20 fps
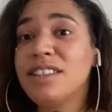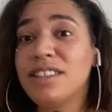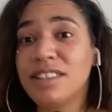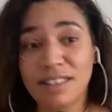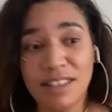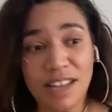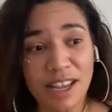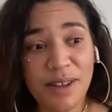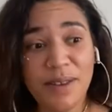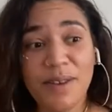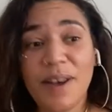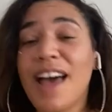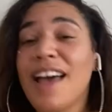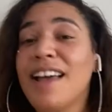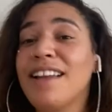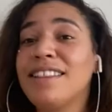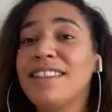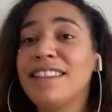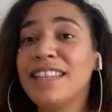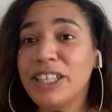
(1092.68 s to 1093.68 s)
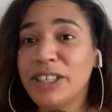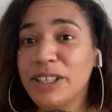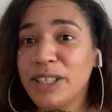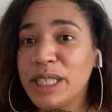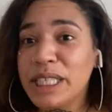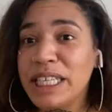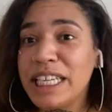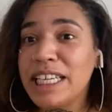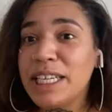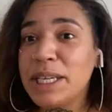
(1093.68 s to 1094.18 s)
No, I
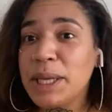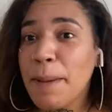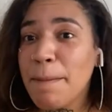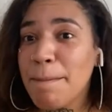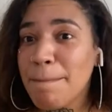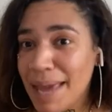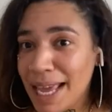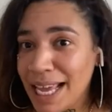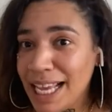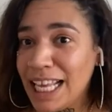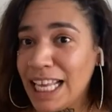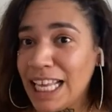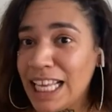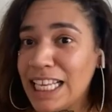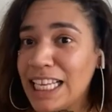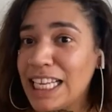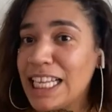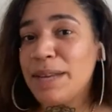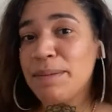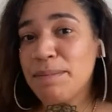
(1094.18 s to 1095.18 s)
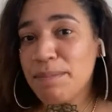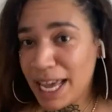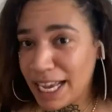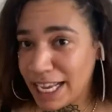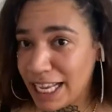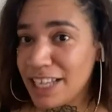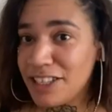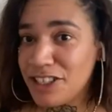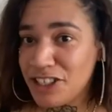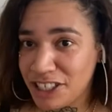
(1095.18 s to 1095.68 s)
literally make it in my
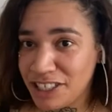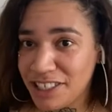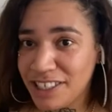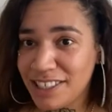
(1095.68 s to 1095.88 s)
kitchen.